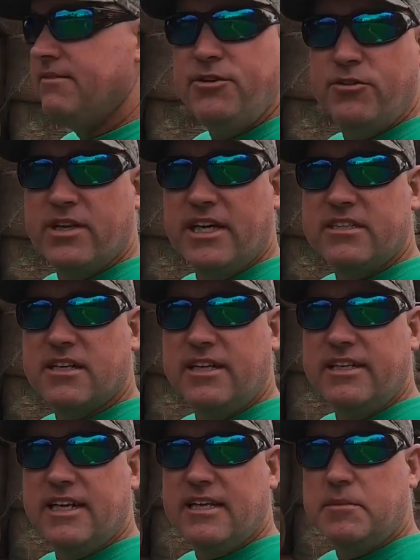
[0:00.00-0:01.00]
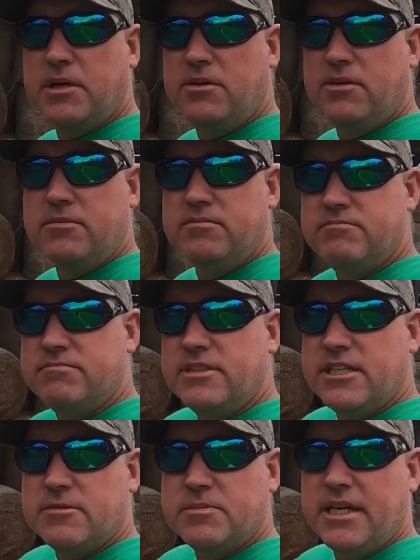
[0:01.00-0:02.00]
a few things cleaned out of the barn,
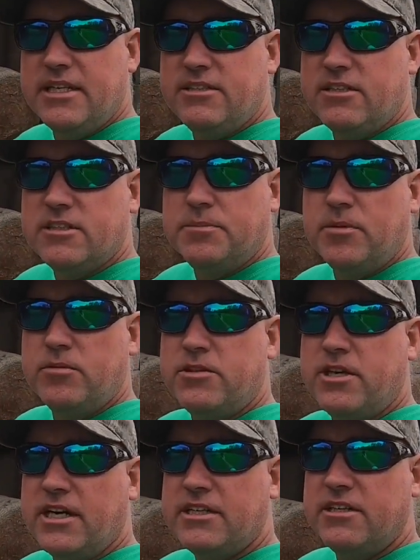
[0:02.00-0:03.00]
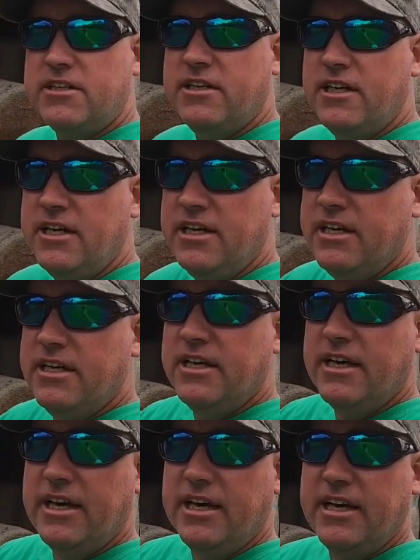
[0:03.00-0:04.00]
get some things hooked up on the tractor,
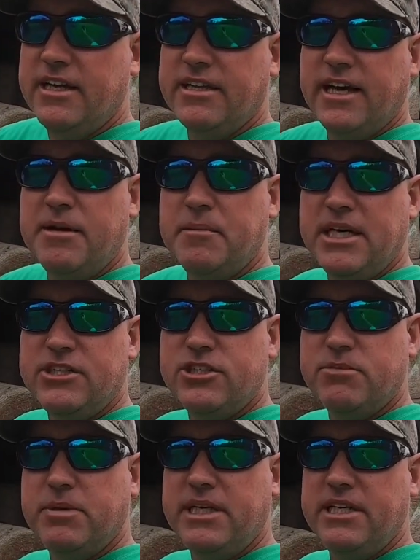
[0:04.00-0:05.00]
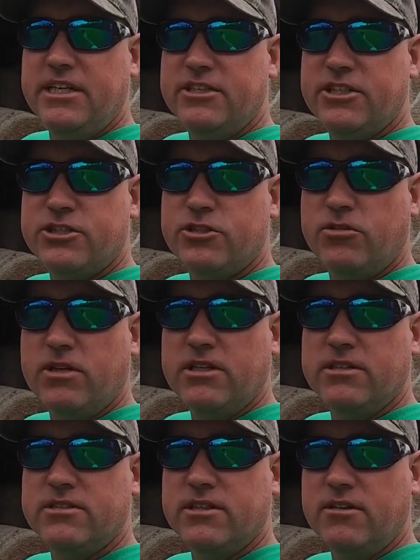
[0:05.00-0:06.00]
and the hay man should be here just shortly.
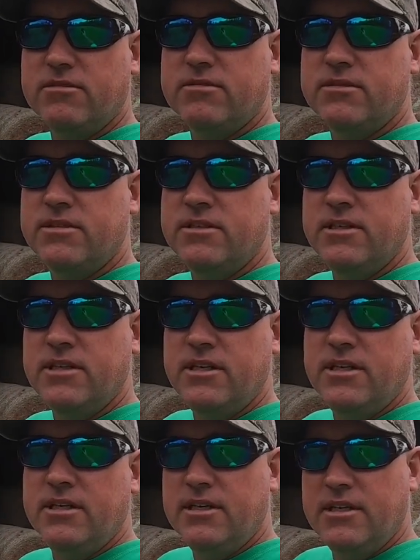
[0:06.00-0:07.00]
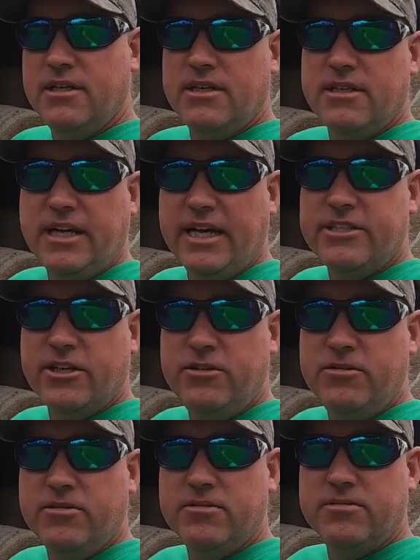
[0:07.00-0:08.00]
So day 2,
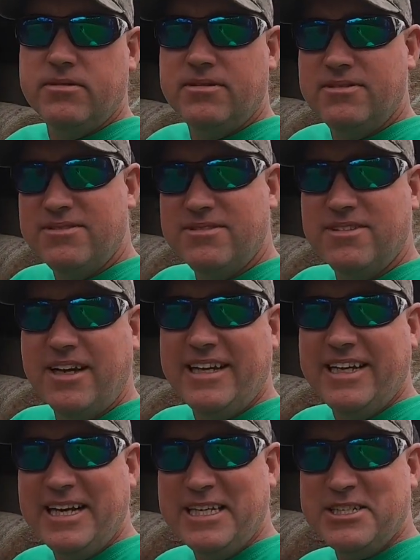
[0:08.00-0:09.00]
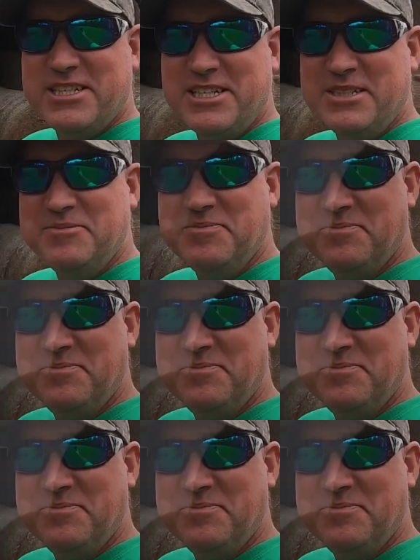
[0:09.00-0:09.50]
hay day in the SIPP.